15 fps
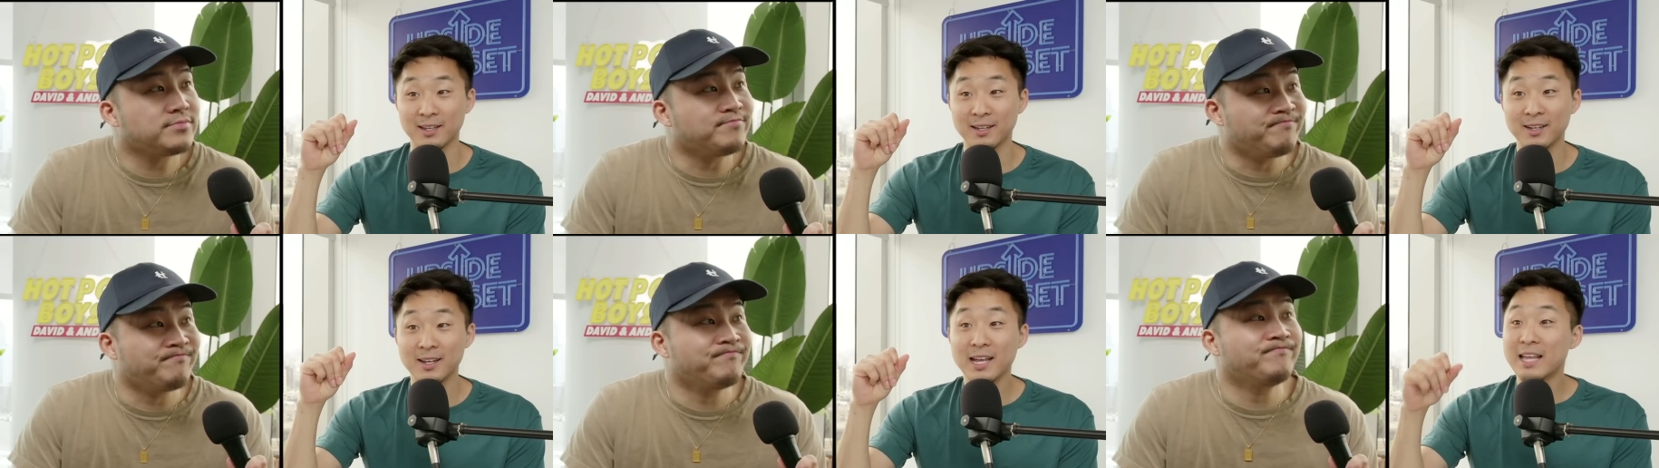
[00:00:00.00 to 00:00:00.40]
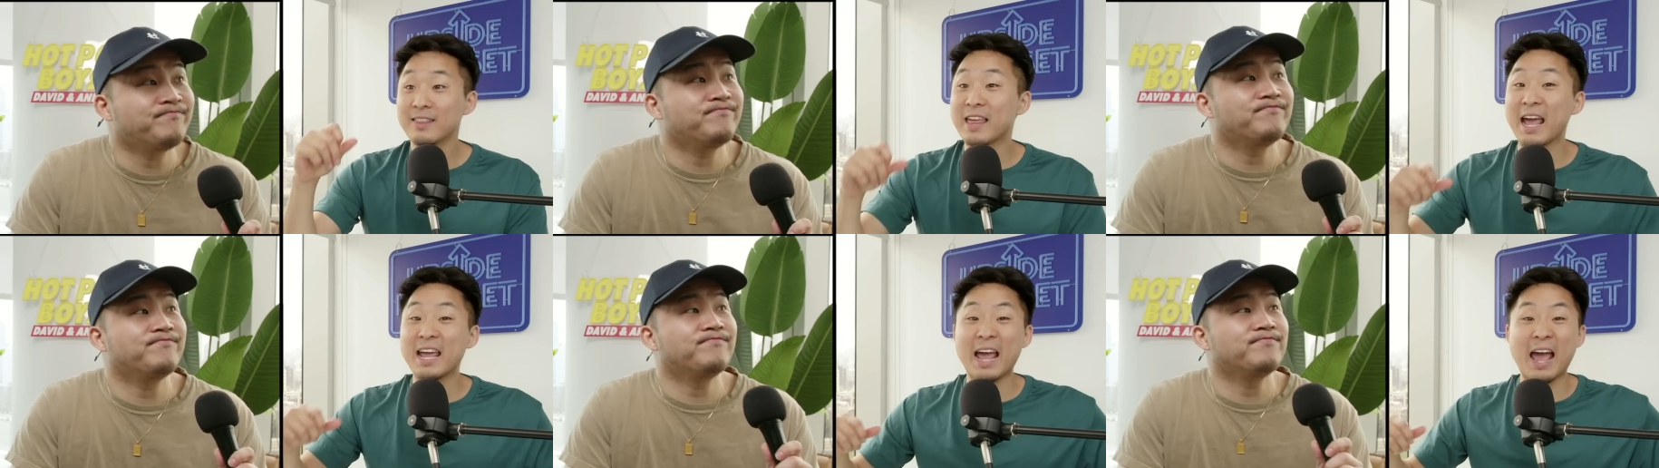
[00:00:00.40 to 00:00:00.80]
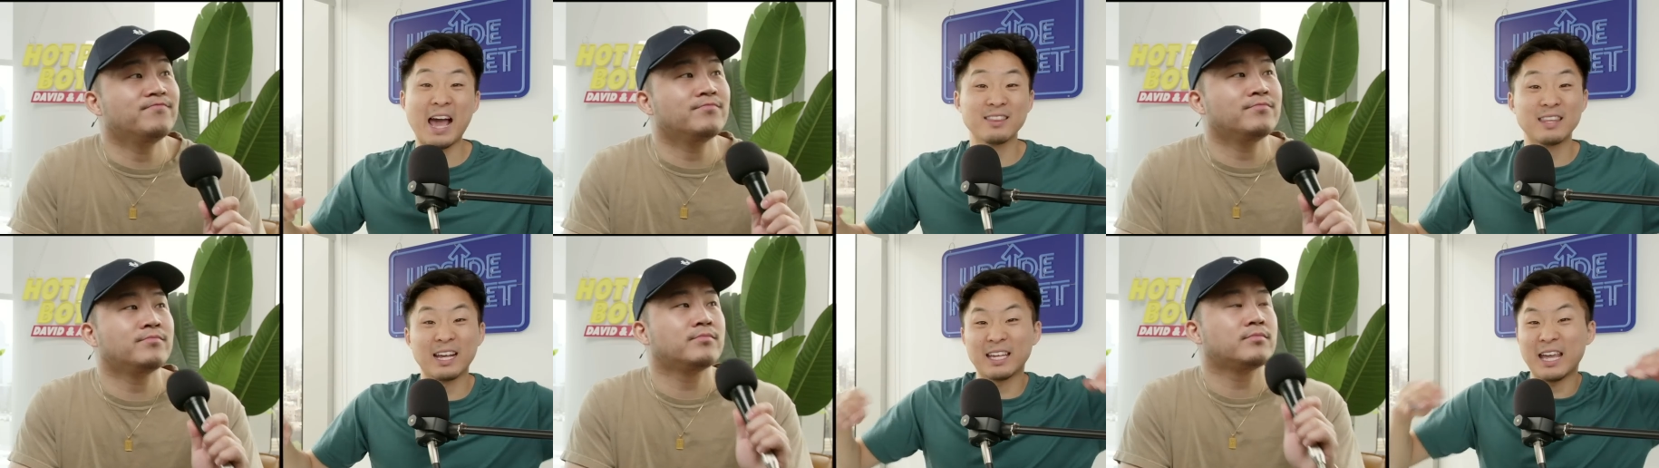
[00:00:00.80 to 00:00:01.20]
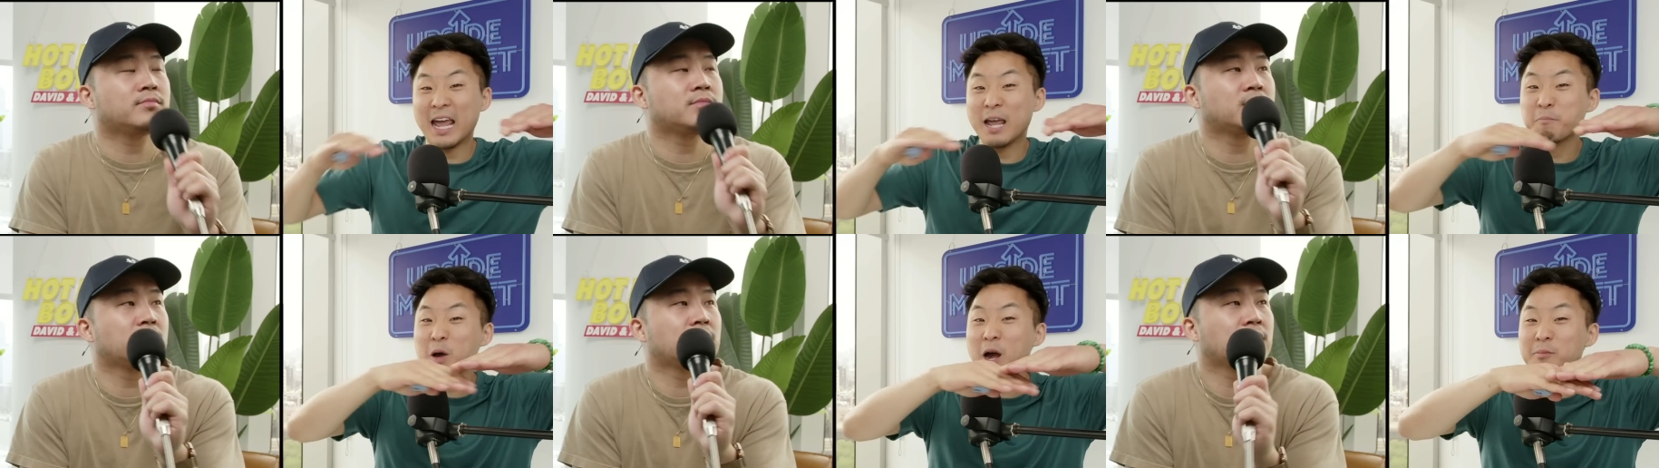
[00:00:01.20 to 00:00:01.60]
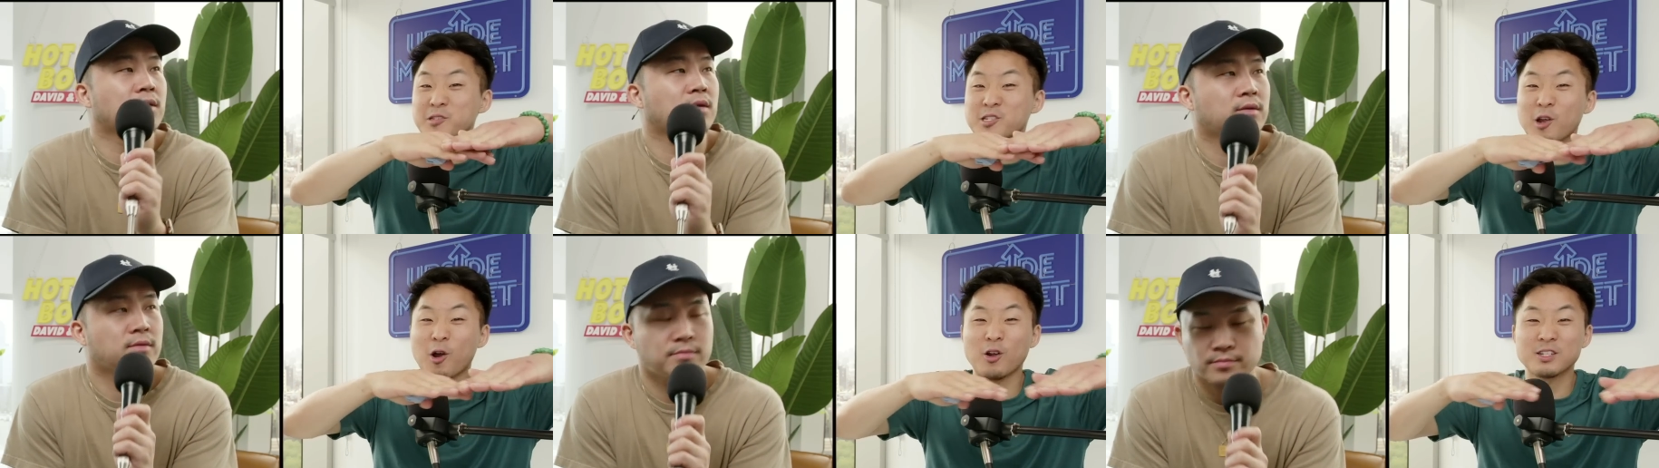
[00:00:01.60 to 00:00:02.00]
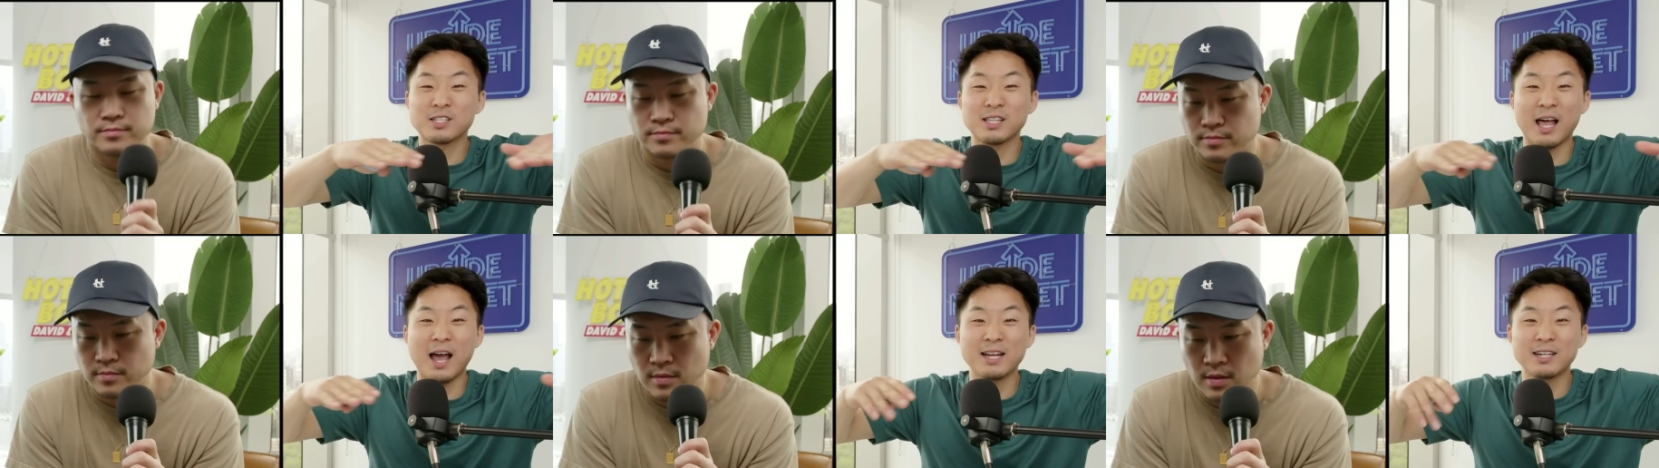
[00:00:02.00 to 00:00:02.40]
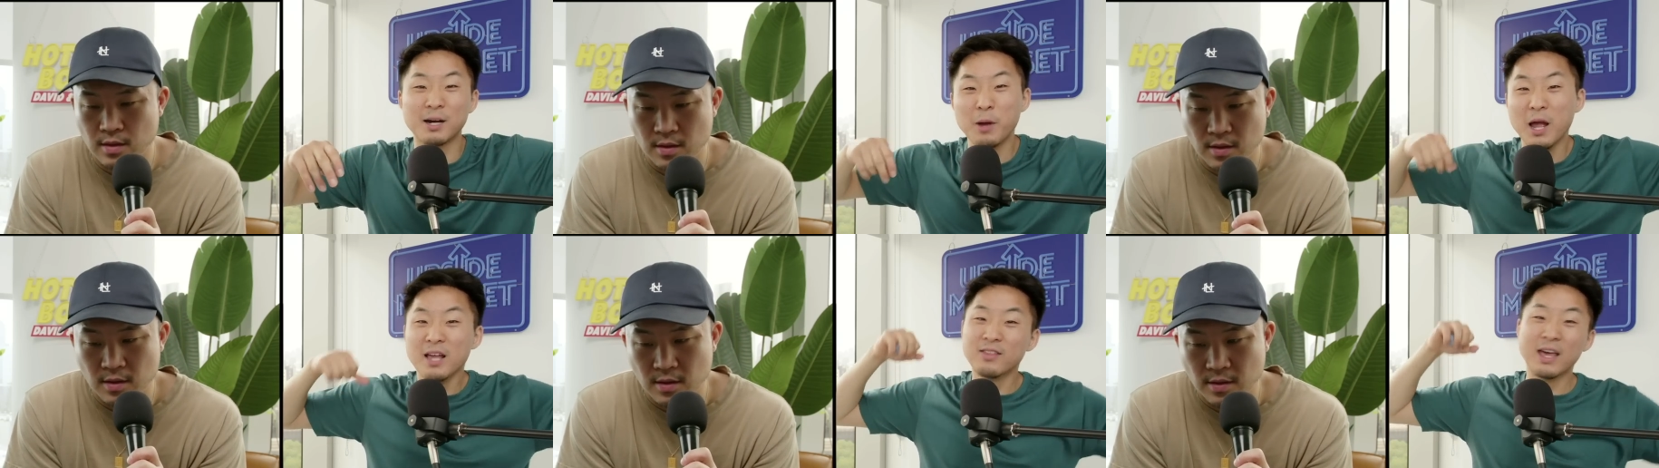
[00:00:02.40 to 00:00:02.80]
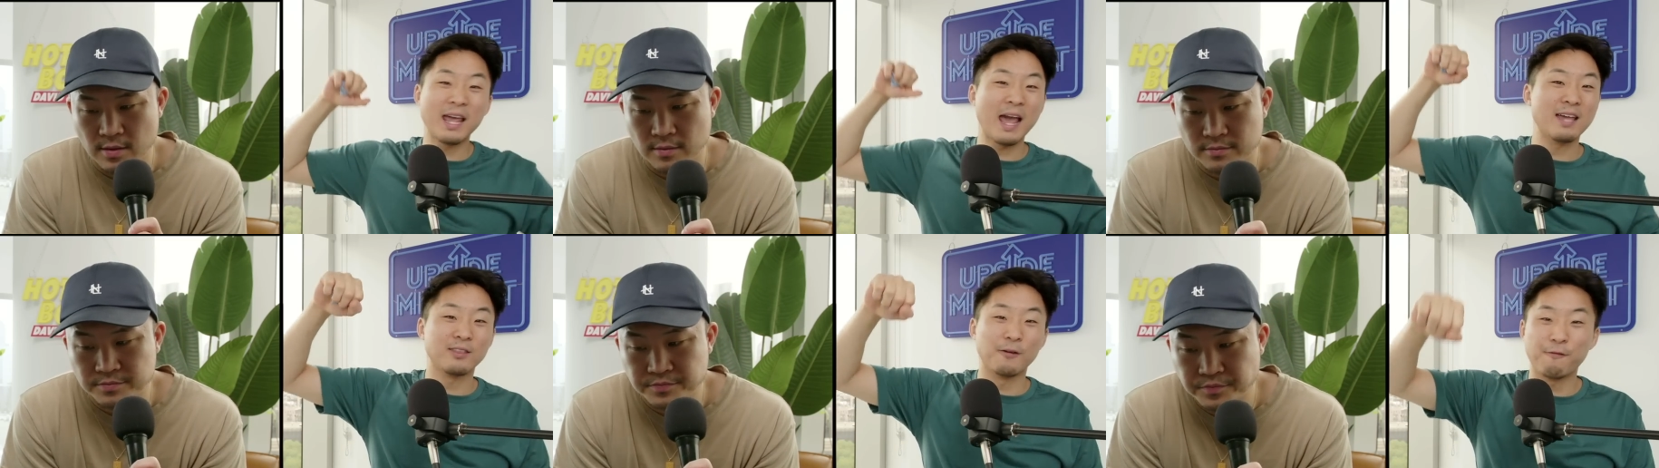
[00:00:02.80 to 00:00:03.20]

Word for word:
Speaker 1: Mm. They had the K pop stars lined up, they had the